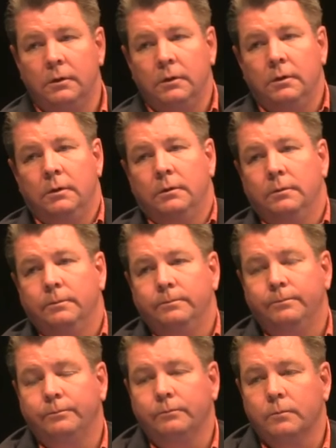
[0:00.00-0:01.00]

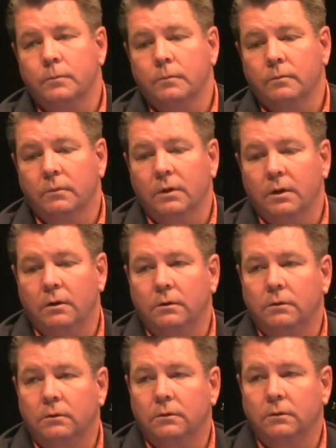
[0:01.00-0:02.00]

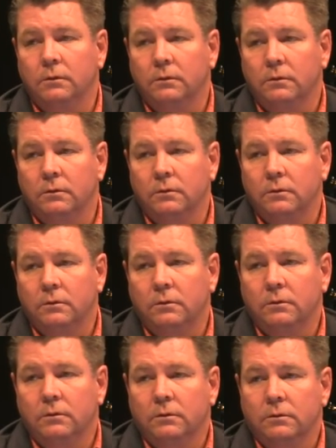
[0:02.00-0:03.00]

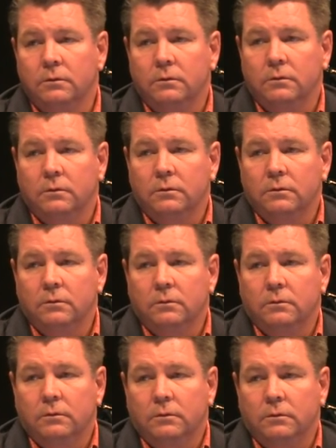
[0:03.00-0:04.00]

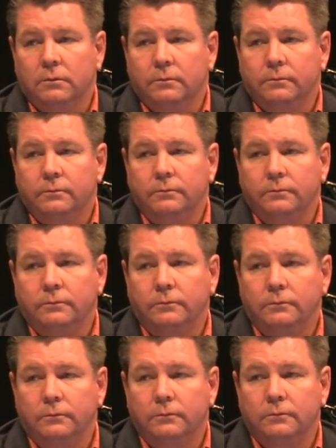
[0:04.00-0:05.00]

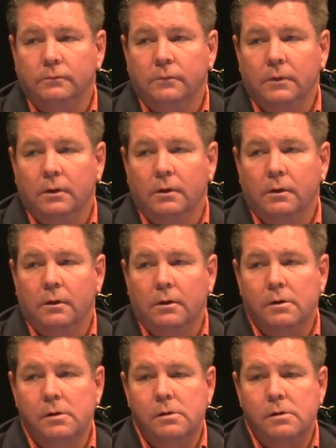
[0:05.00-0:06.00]

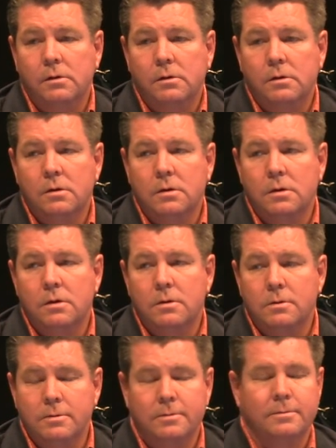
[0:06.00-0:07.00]

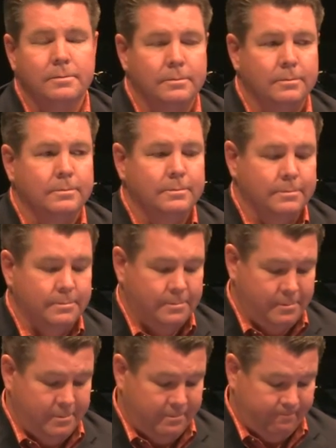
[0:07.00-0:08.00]
The person shown says nothing.